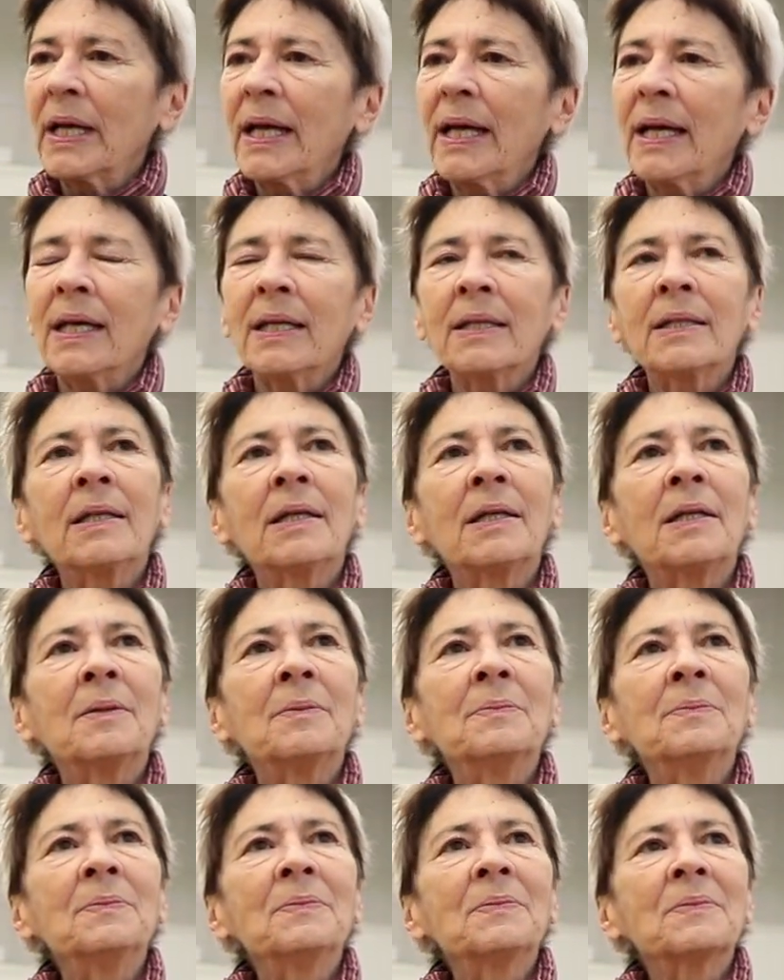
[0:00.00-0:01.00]

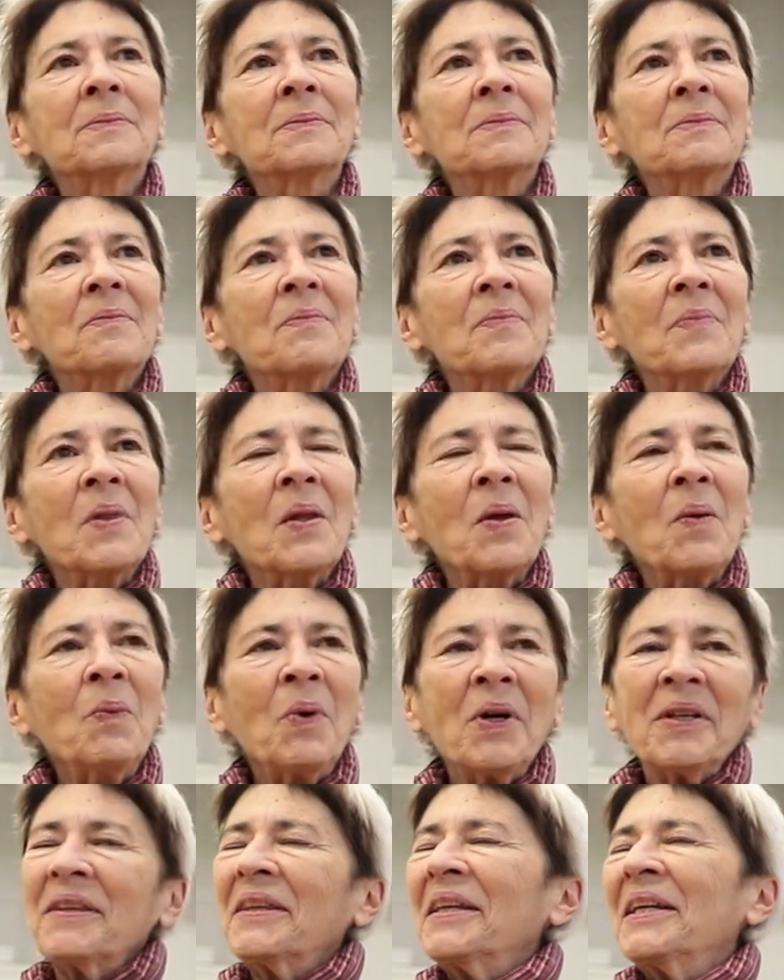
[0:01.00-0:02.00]
And
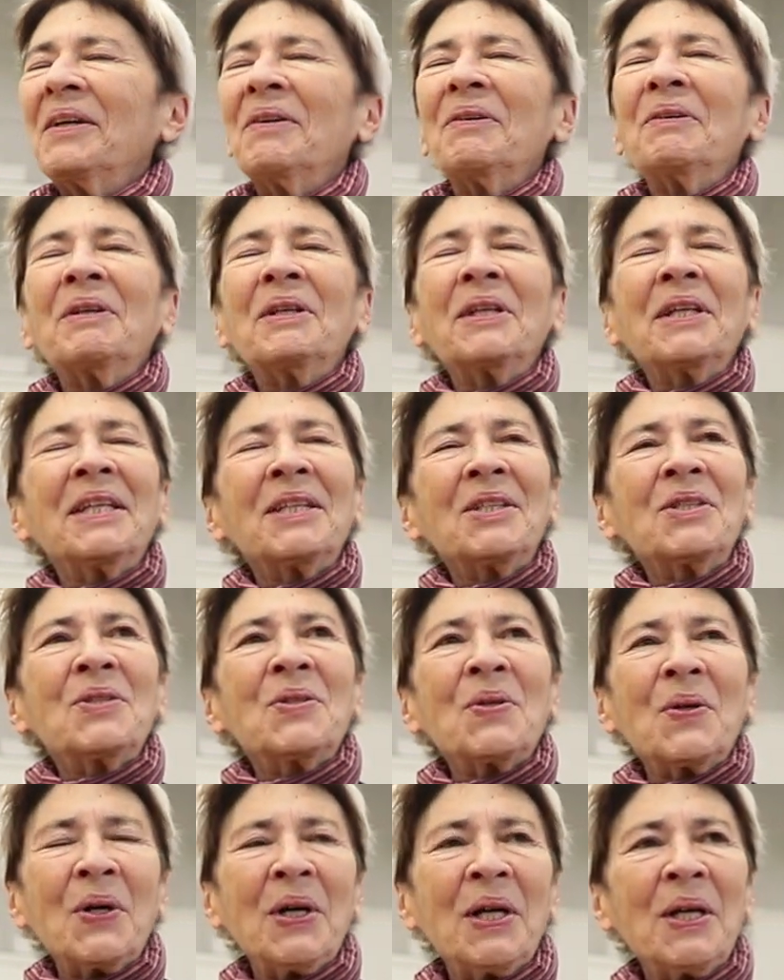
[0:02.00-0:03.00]
one thing I really
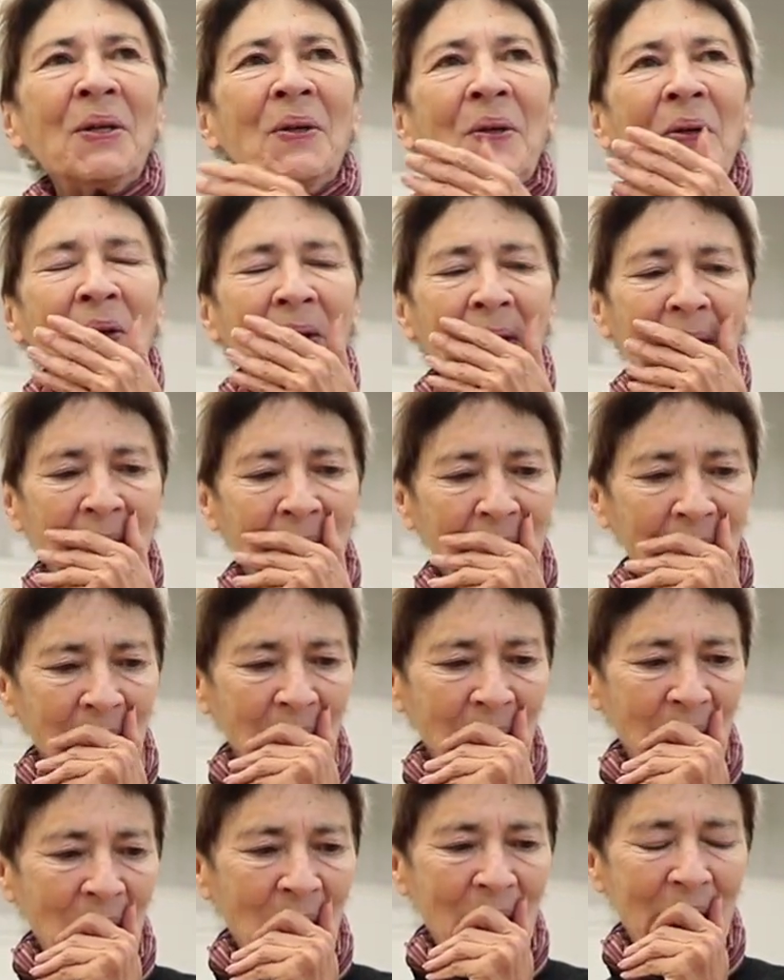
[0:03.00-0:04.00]
enjoyed,
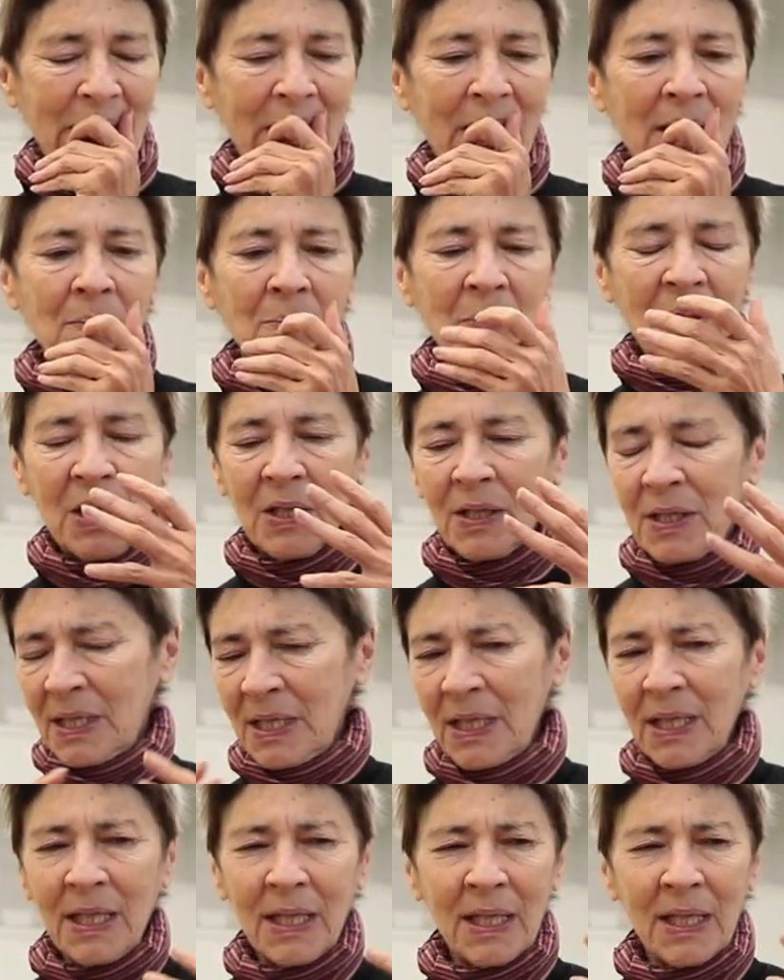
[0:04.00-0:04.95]
because